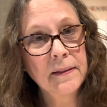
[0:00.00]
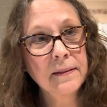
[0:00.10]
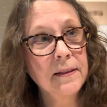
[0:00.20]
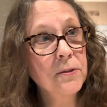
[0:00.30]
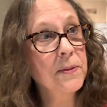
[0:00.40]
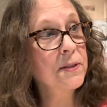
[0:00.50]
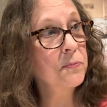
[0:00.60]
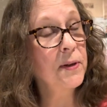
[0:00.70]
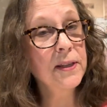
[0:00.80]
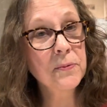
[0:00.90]
This was
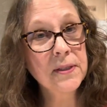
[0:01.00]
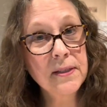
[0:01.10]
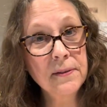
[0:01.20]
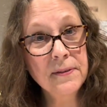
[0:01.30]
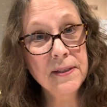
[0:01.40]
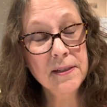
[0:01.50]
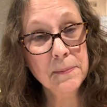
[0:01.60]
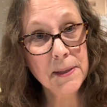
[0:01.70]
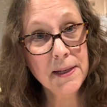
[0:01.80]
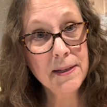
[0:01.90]
one that was gifted to
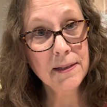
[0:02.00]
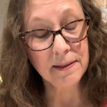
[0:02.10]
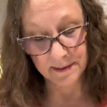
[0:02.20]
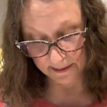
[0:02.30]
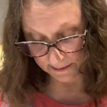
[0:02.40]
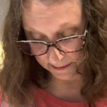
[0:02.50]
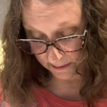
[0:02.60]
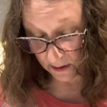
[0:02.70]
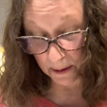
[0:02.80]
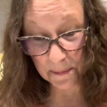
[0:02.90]
me,
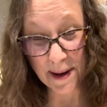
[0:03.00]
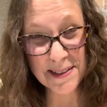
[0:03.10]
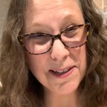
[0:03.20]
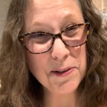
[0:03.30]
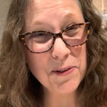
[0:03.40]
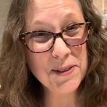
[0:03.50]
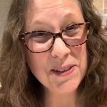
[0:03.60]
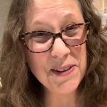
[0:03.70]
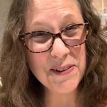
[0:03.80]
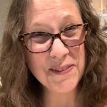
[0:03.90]
so I'm passing it on to
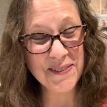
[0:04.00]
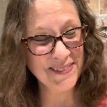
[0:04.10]
you.